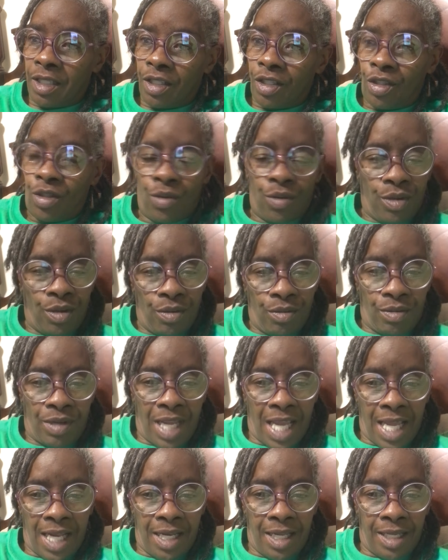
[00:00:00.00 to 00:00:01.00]
do you
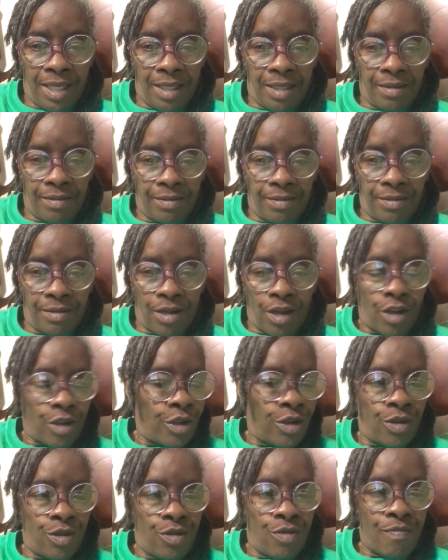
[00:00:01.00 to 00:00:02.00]
tell it or
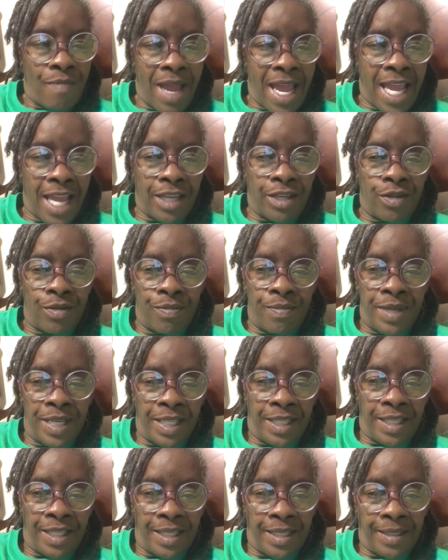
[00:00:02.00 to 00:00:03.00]
do you mind your
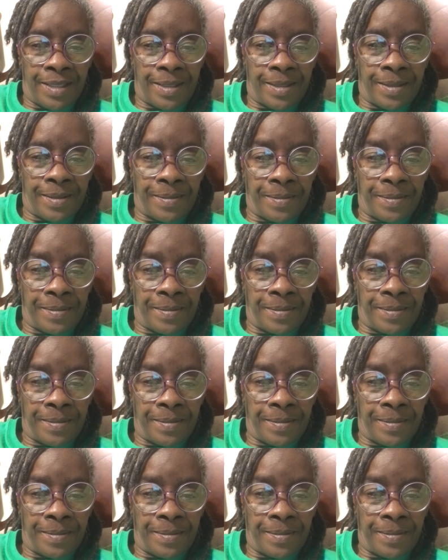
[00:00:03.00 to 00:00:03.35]
business?